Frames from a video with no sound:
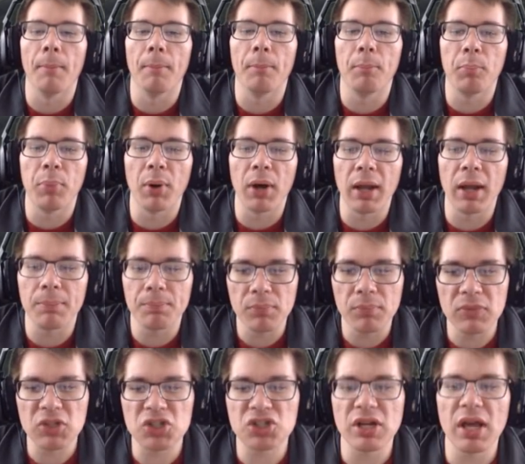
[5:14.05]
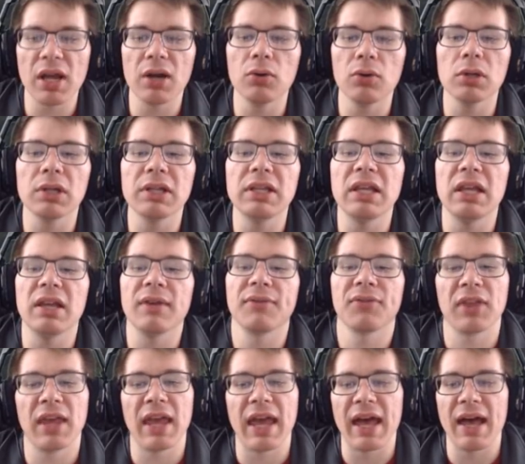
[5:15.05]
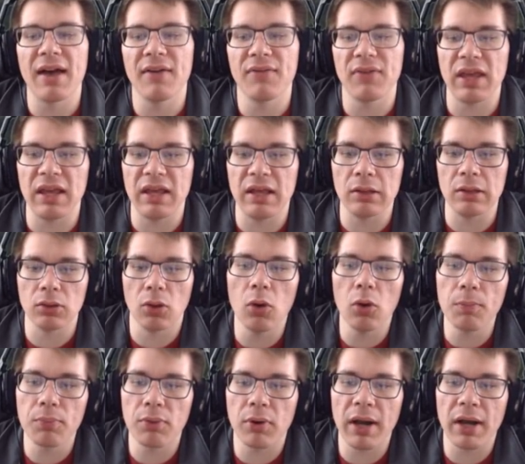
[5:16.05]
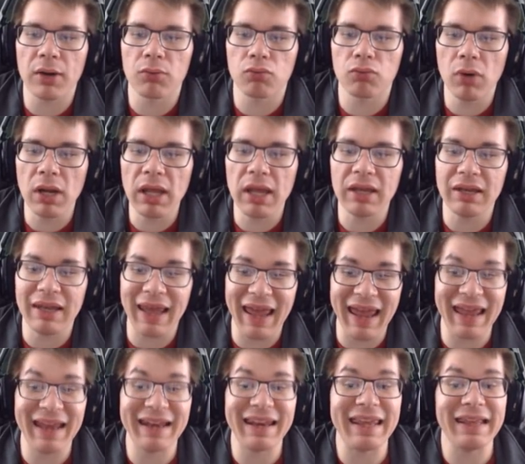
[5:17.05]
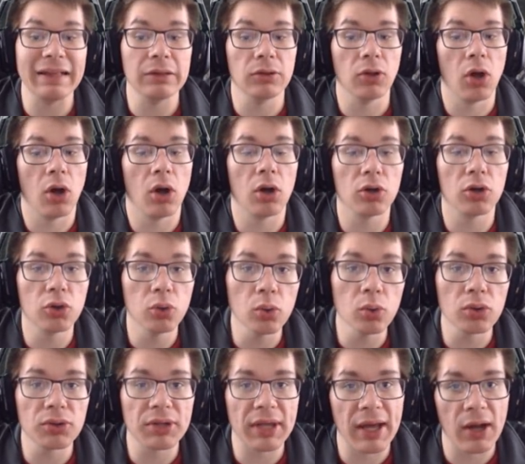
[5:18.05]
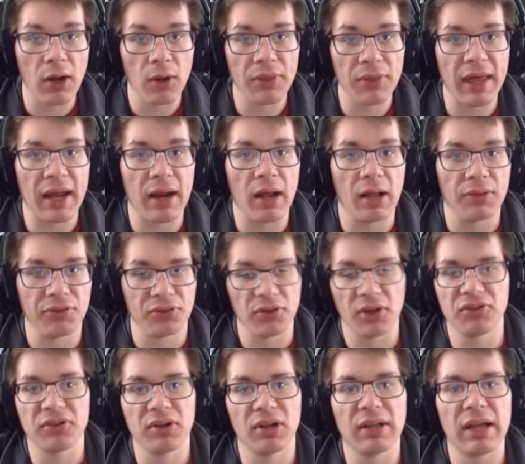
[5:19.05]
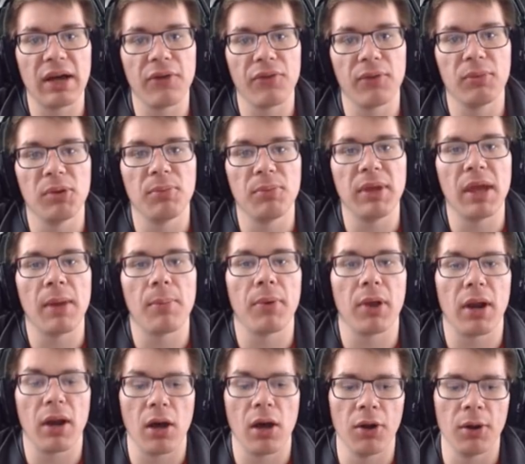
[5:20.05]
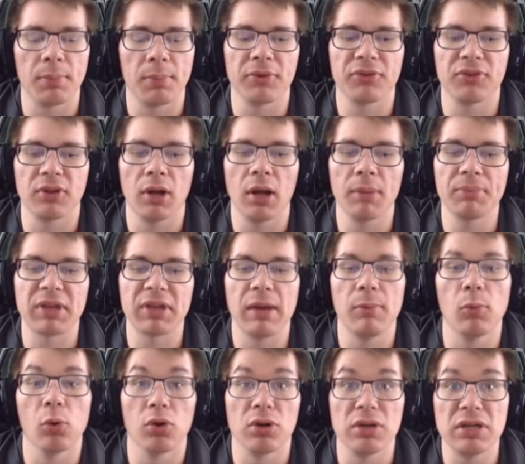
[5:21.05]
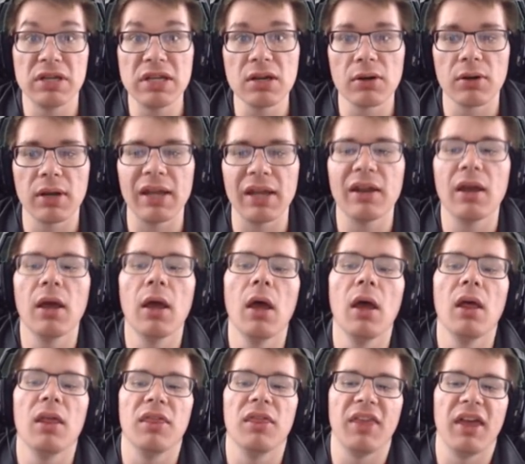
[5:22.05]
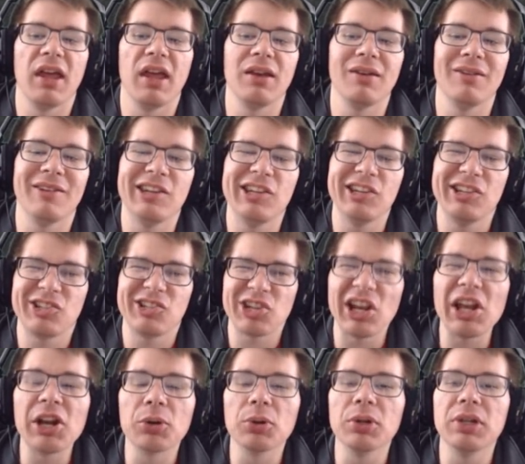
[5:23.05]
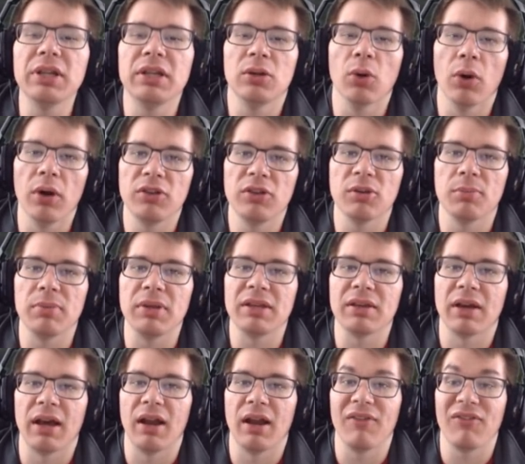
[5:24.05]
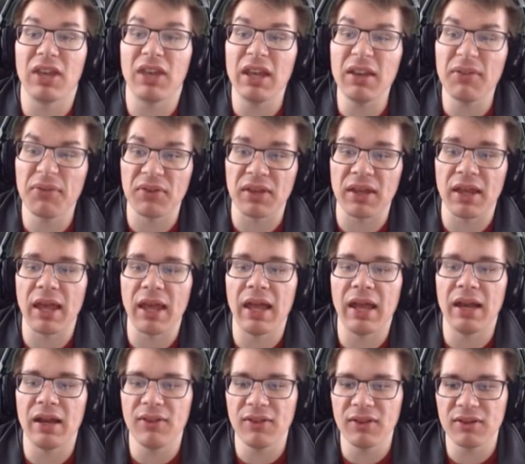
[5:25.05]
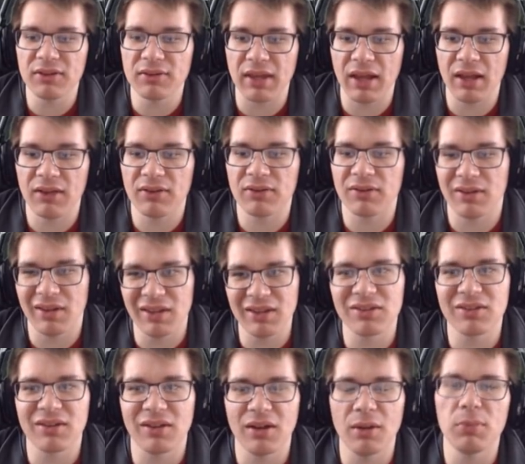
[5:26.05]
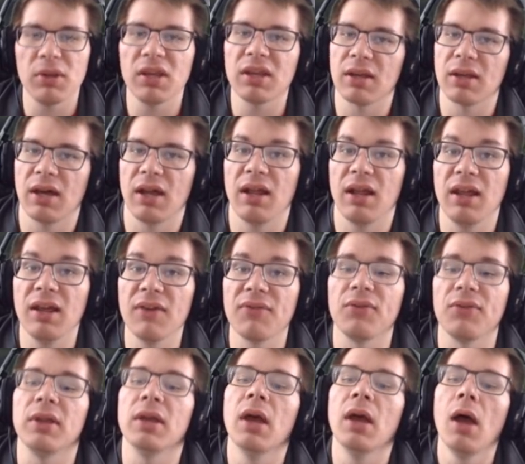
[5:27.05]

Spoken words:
but generally, if they have a low proc rate and a long cooldown that doesn't allow them to be up at 100% uptime or near it, then generally going to be kind of iffy. And in this case, it's going to be kind of iffy.